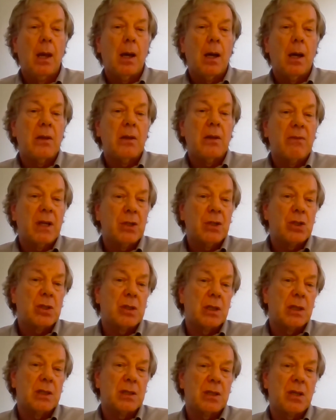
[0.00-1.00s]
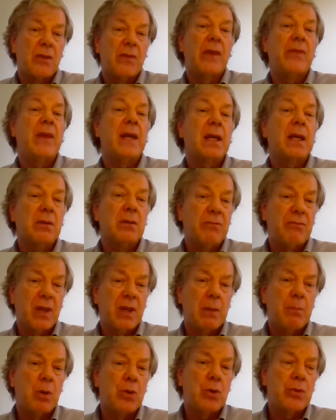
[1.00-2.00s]
And eventually, so then
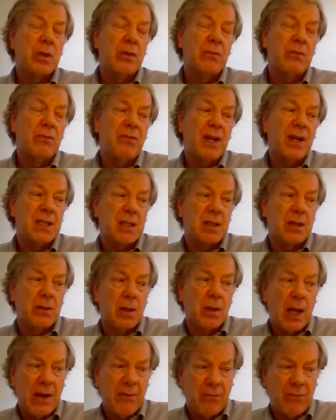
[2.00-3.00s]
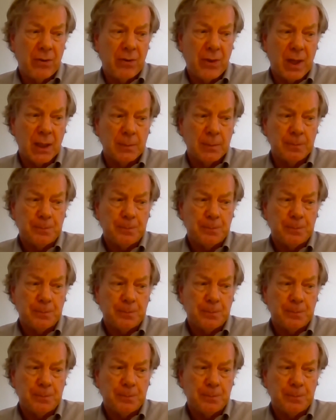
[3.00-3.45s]
they both confess to everything.